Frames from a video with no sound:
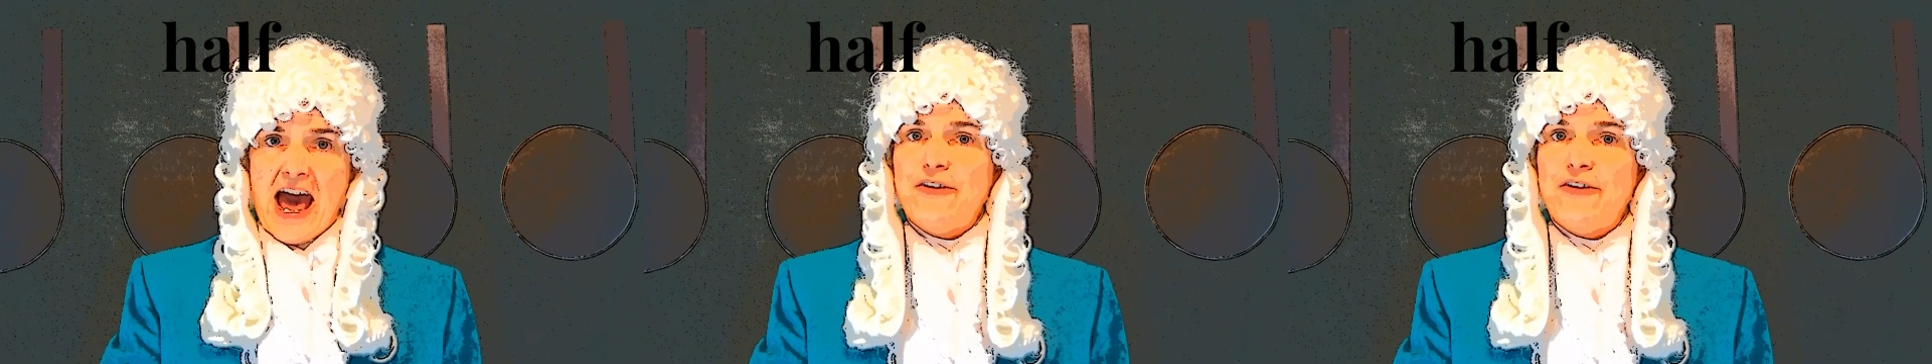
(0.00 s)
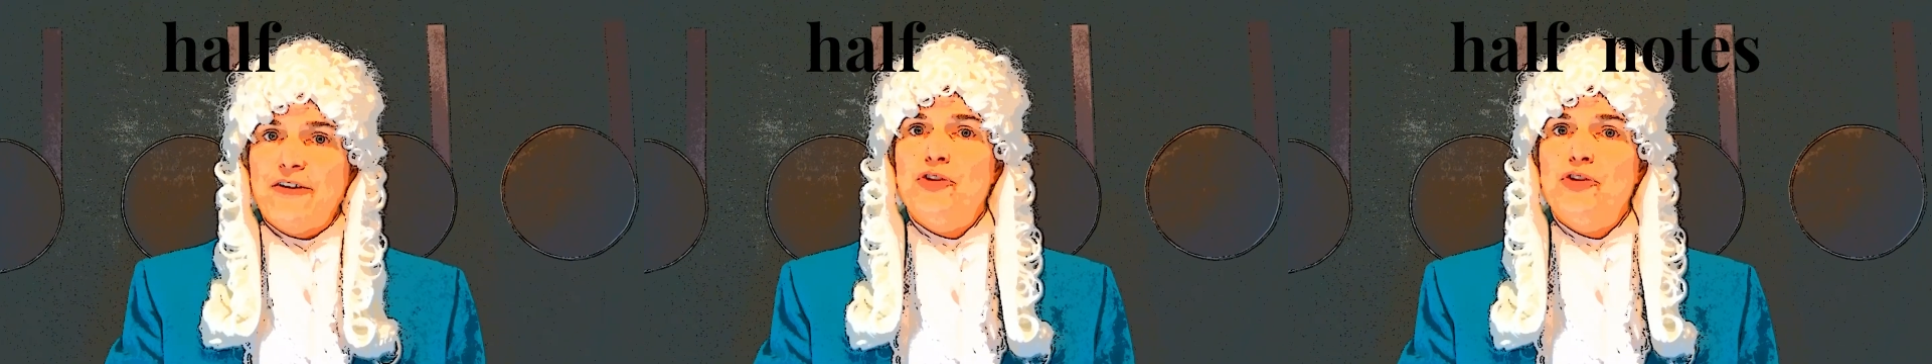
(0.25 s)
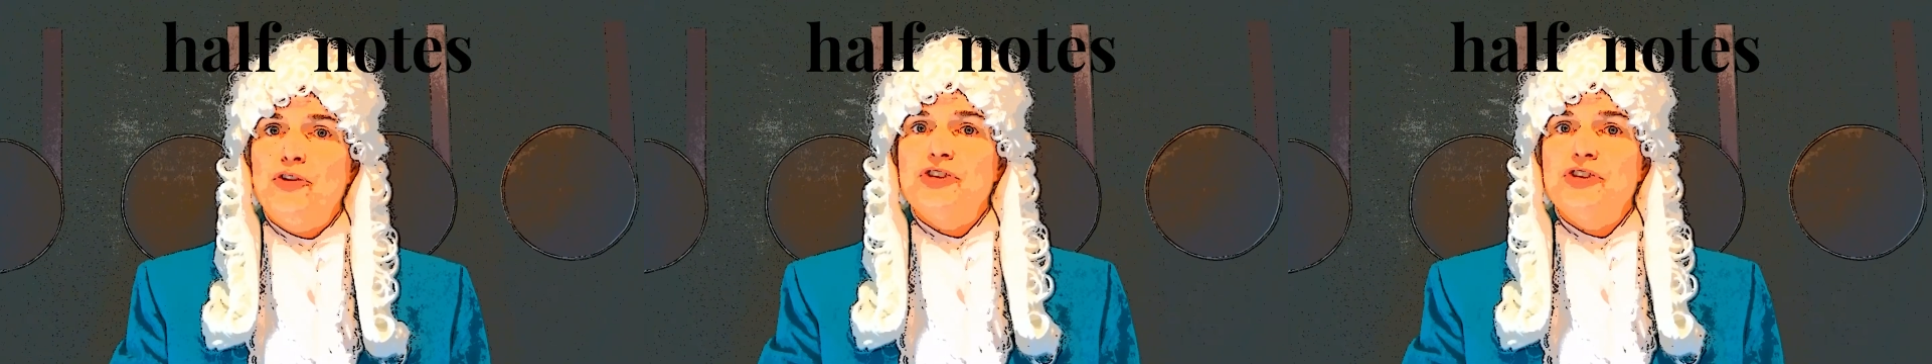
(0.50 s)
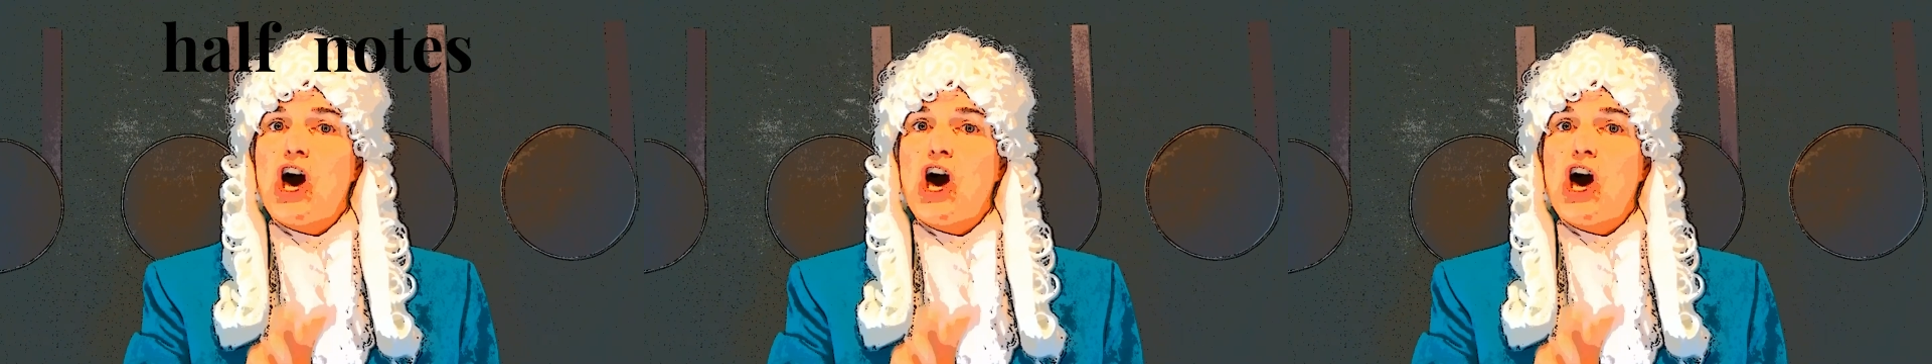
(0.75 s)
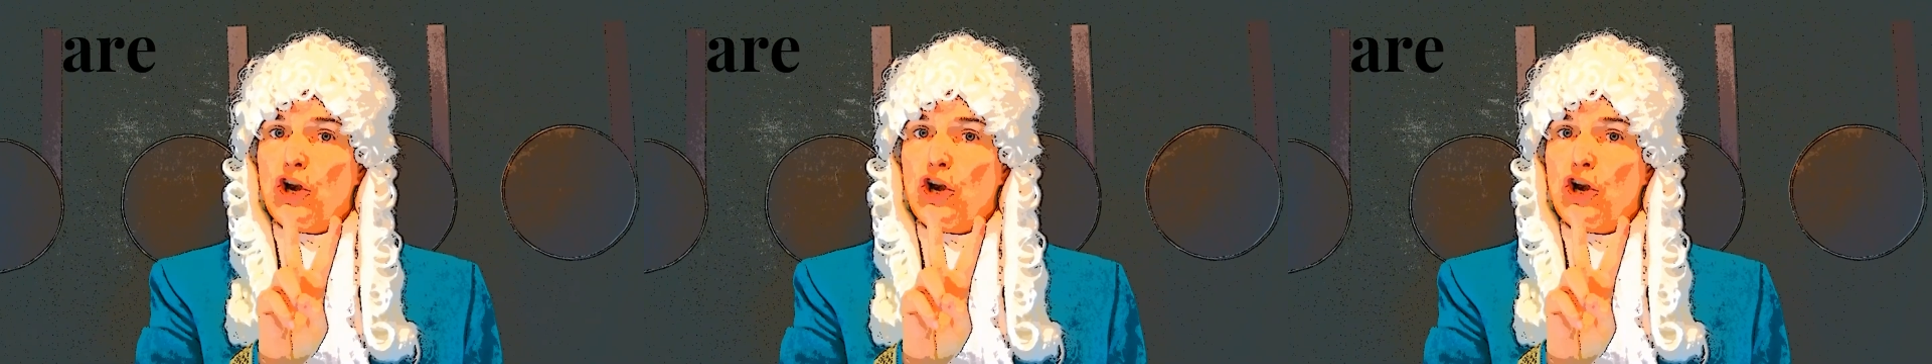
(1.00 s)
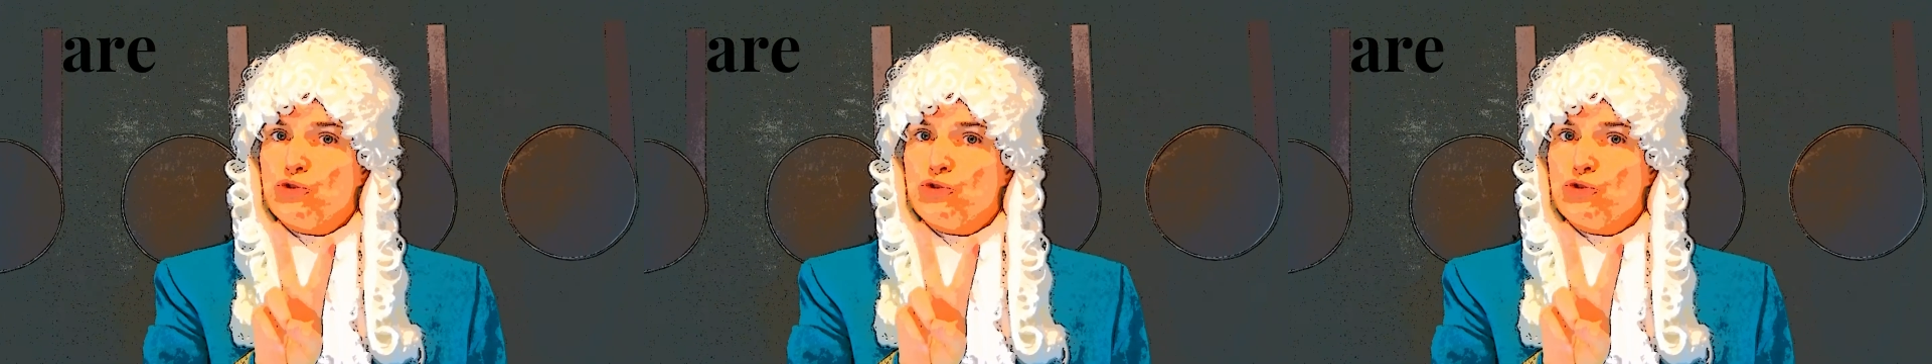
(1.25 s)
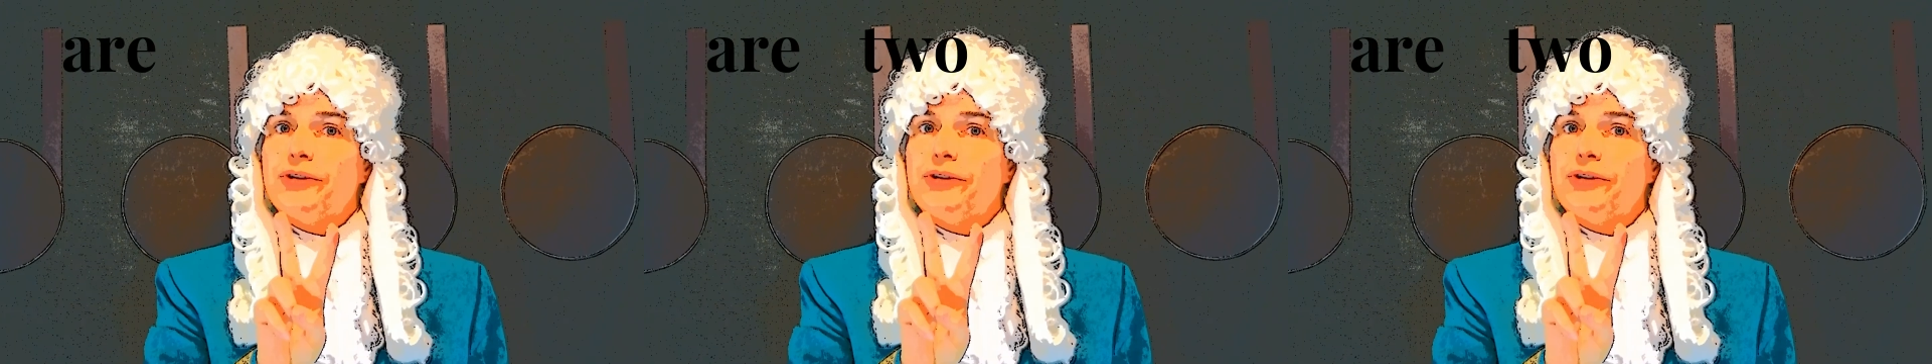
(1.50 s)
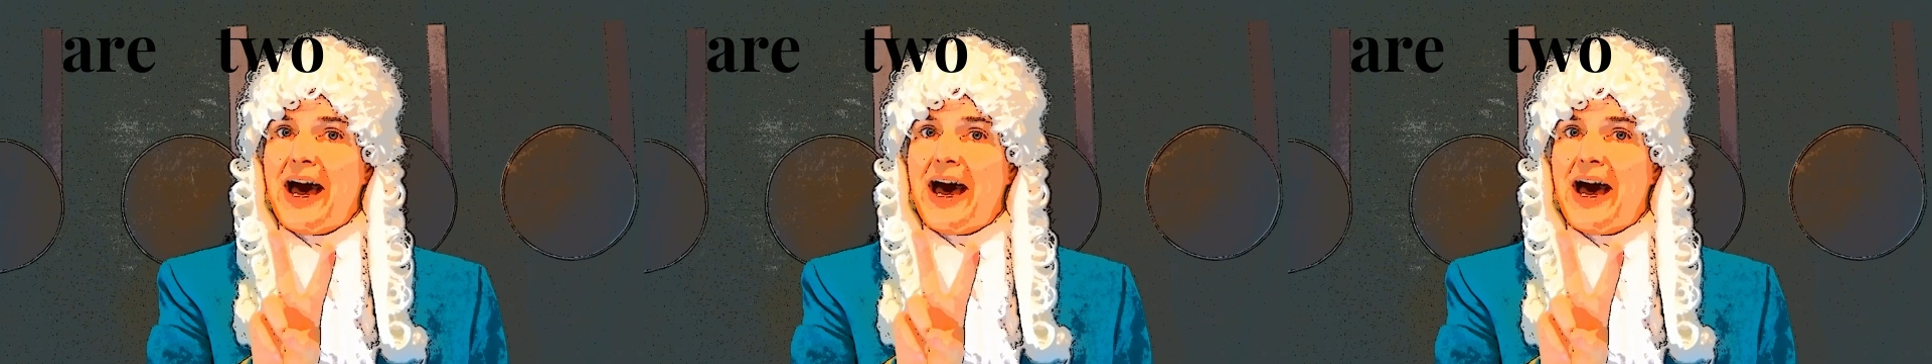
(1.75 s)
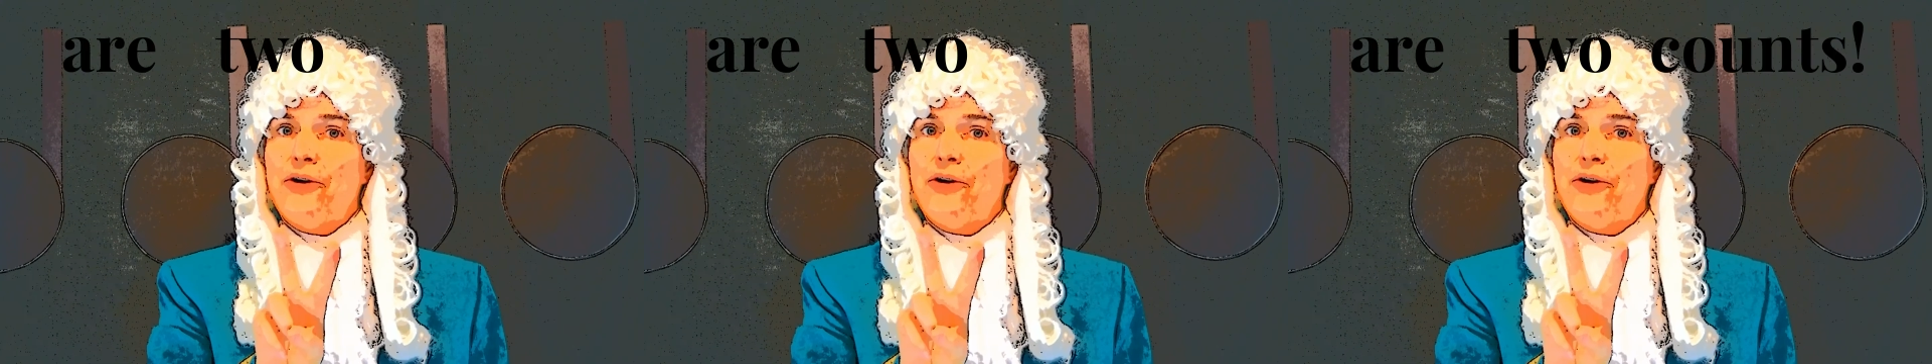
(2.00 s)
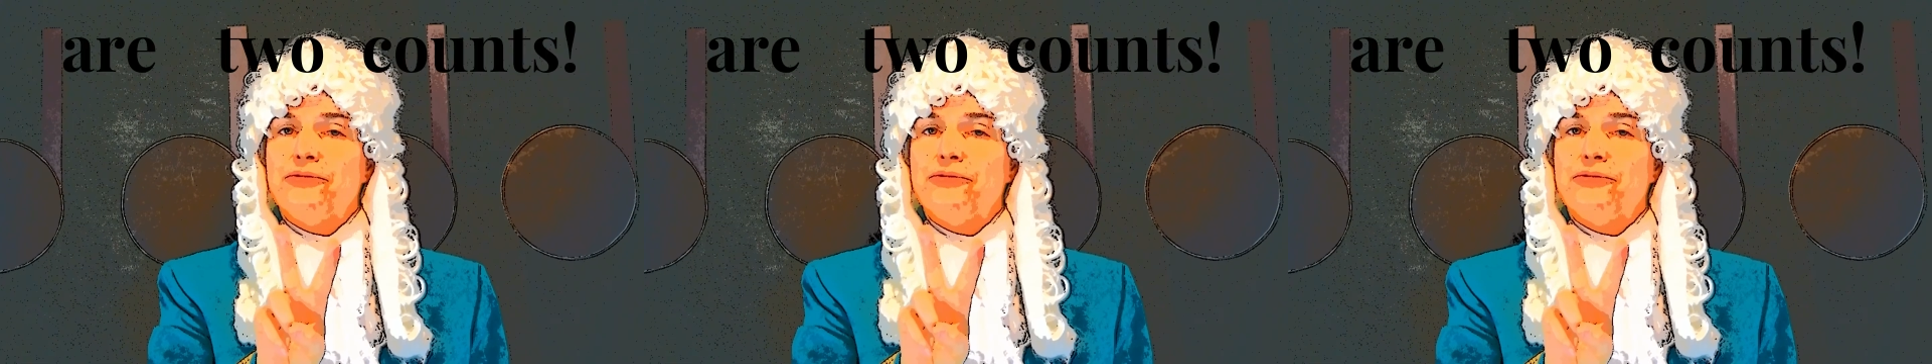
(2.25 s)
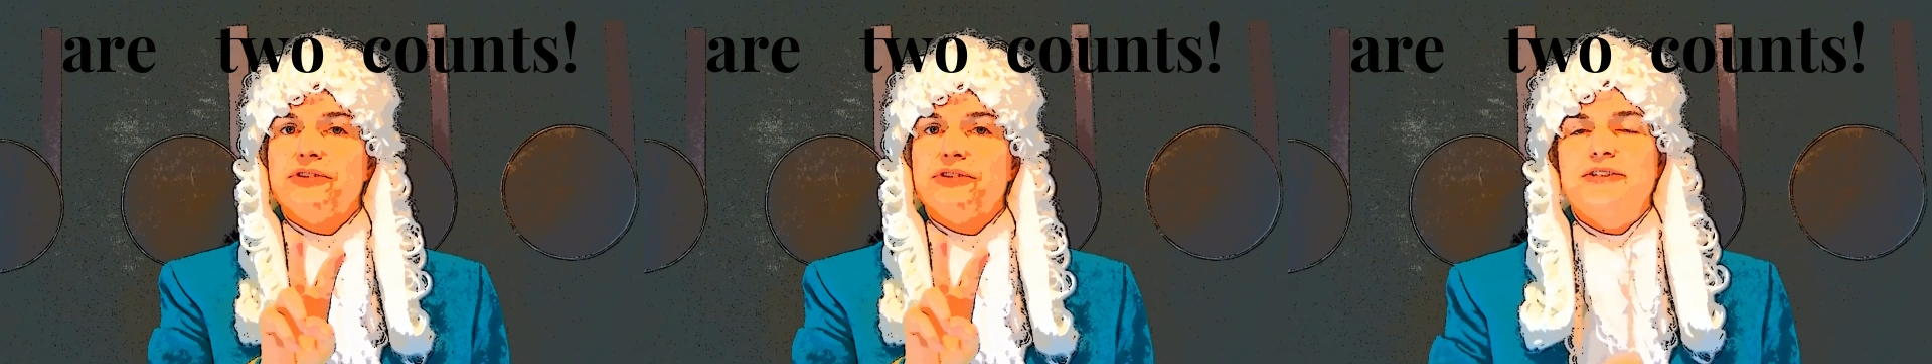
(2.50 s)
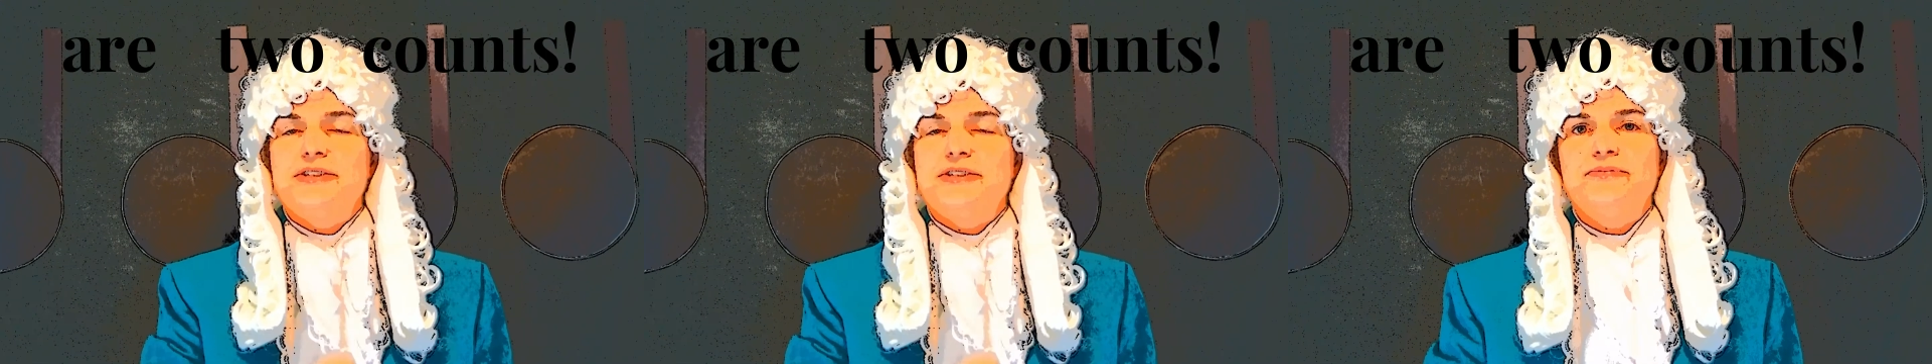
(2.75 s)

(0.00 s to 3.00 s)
half notes are two counts.